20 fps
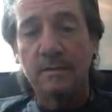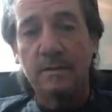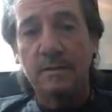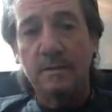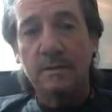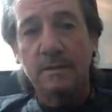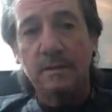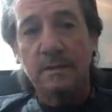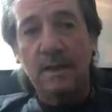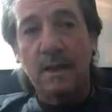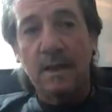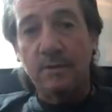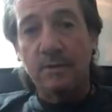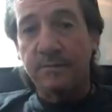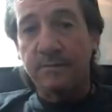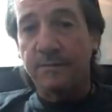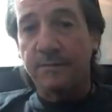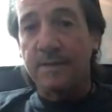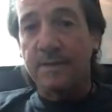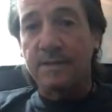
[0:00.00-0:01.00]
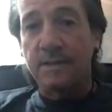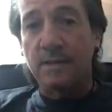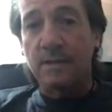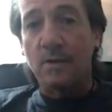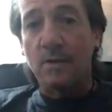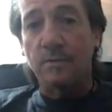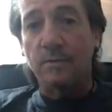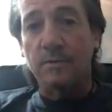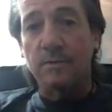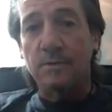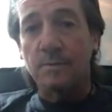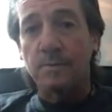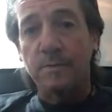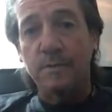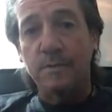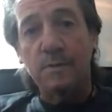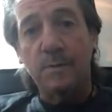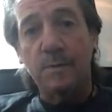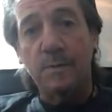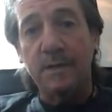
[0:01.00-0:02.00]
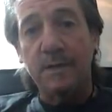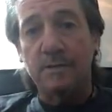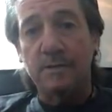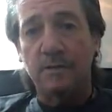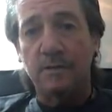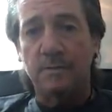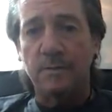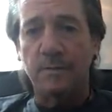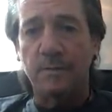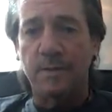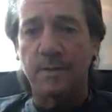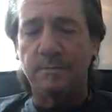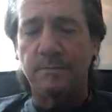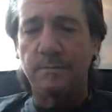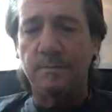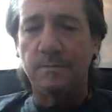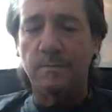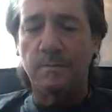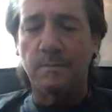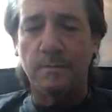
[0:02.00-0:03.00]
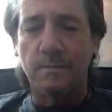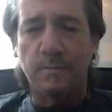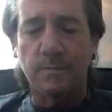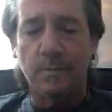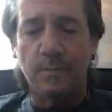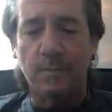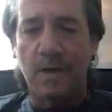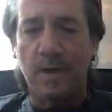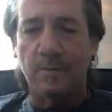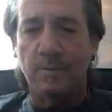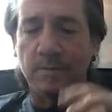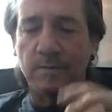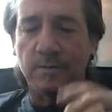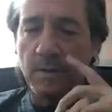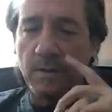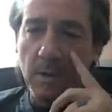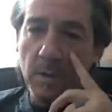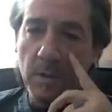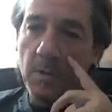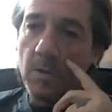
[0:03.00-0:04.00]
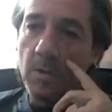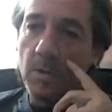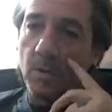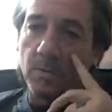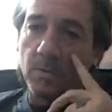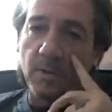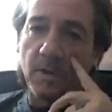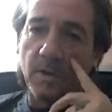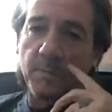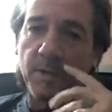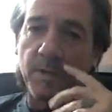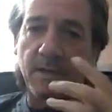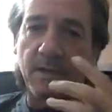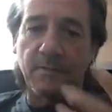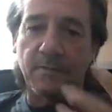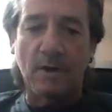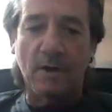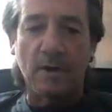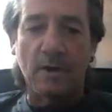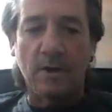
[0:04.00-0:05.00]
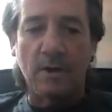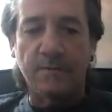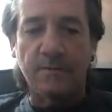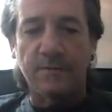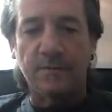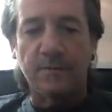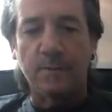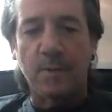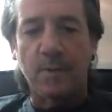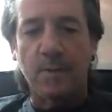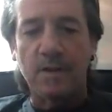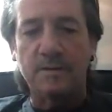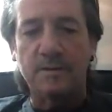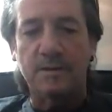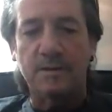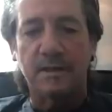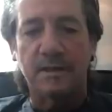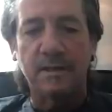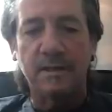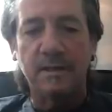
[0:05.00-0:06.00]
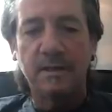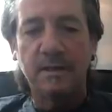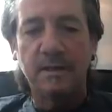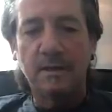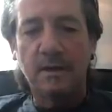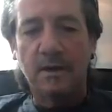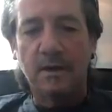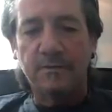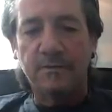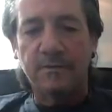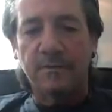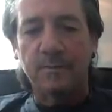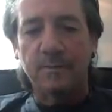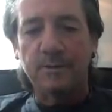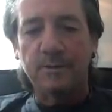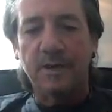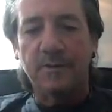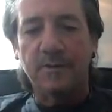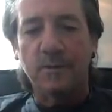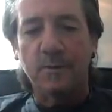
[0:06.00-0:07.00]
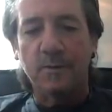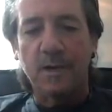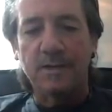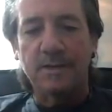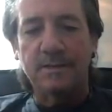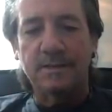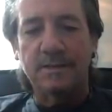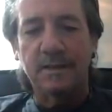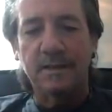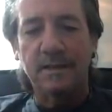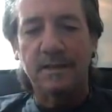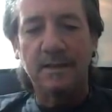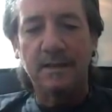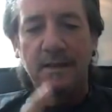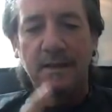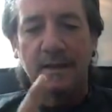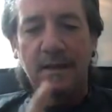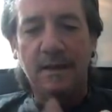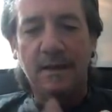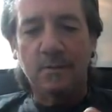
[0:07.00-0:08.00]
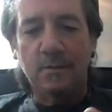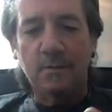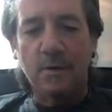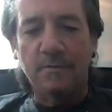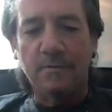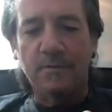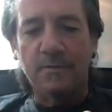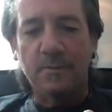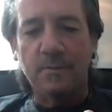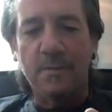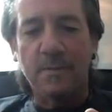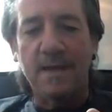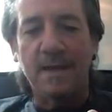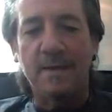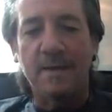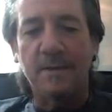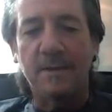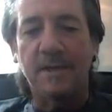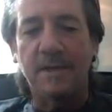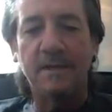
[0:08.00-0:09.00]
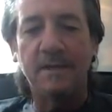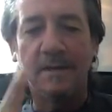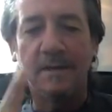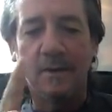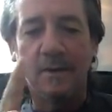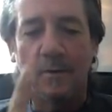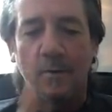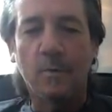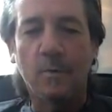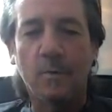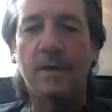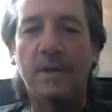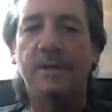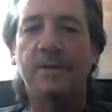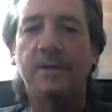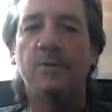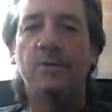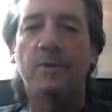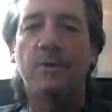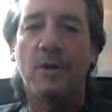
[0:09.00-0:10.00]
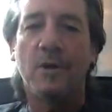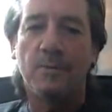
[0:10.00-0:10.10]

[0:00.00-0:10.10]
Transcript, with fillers: How do you fancy going and speaking to them? I went, wow, hold on a minute. I've got an offer from Barnsley, offer from Sheffield Wednesday, and one from Miami. Where are you going?